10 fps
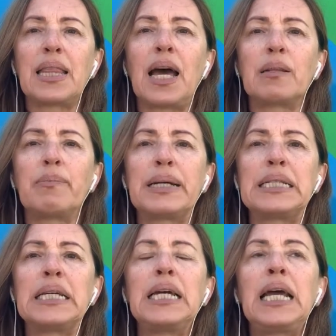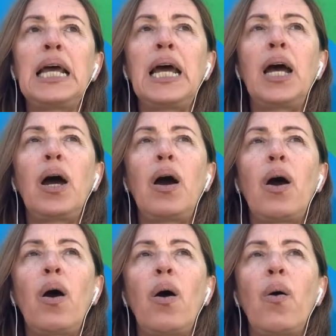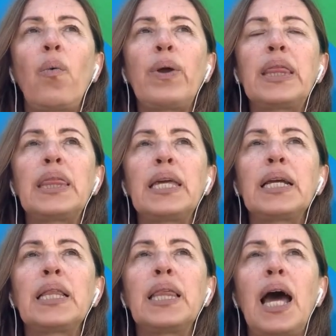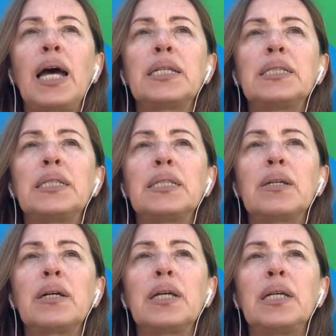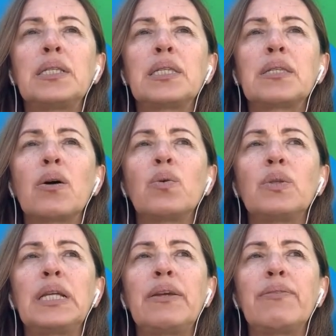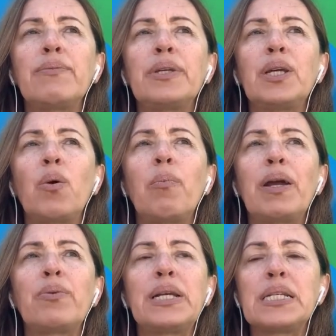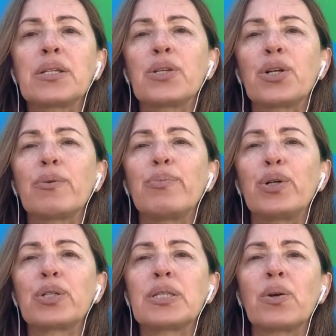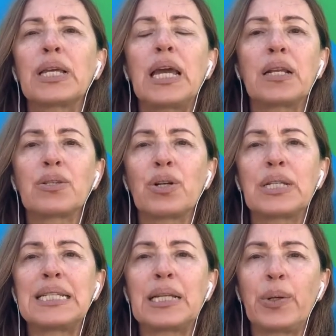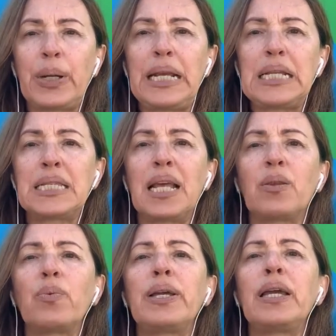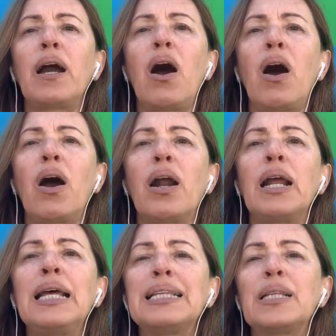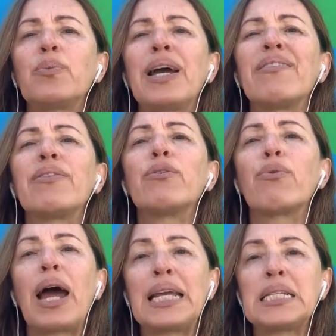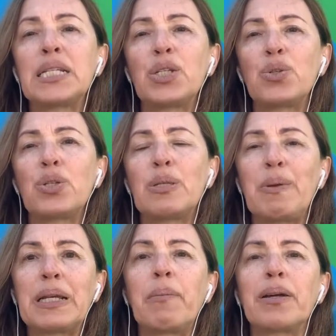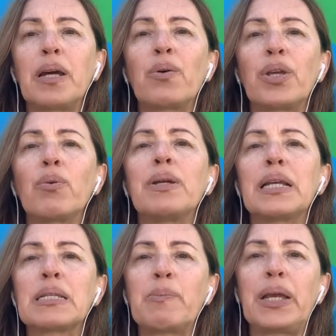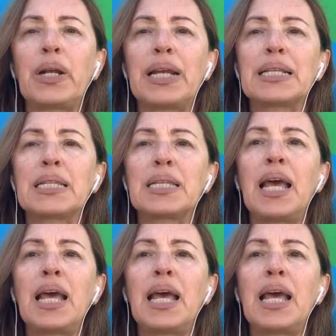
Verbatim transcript: that but we think that it's only you know by reading certain books or getting certain degrees that we are that we have the right to speak about our human experience